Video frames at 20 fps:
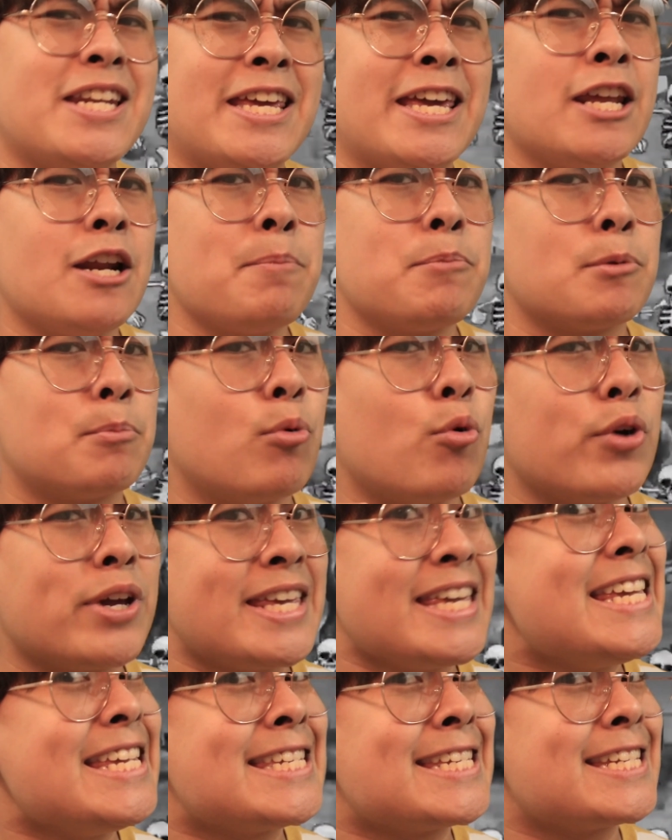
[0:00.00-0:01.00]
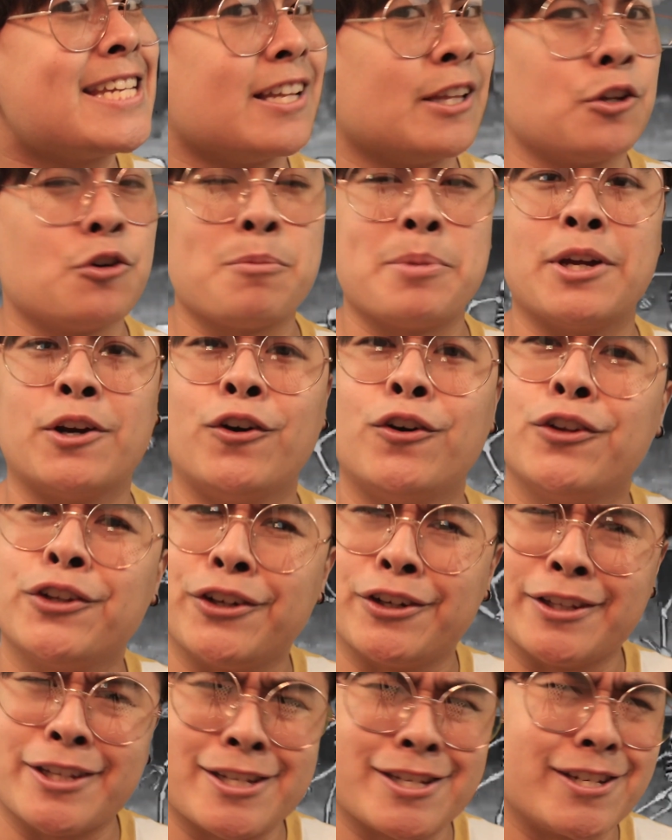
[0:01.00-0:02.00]
hit up your boy East a little bit
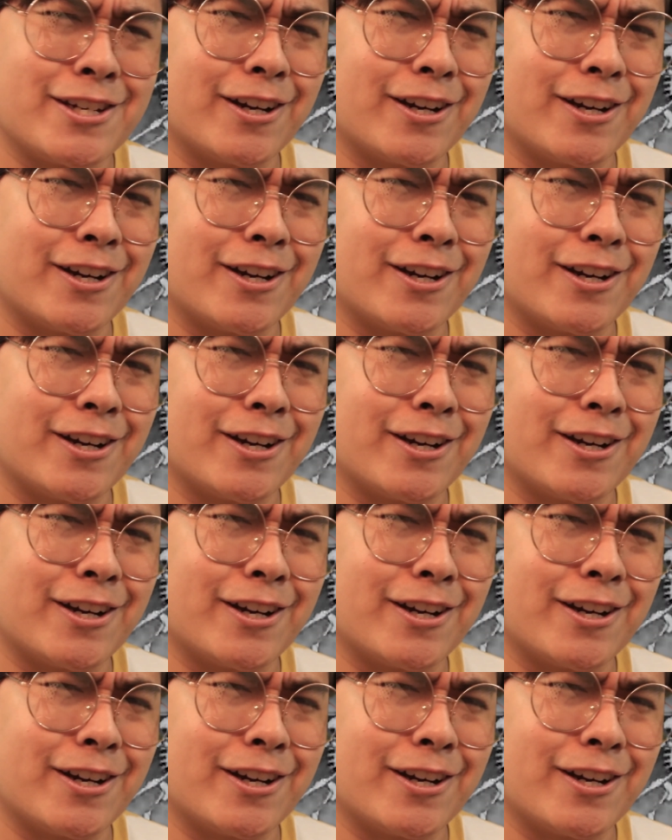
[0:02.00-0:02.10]
earlier this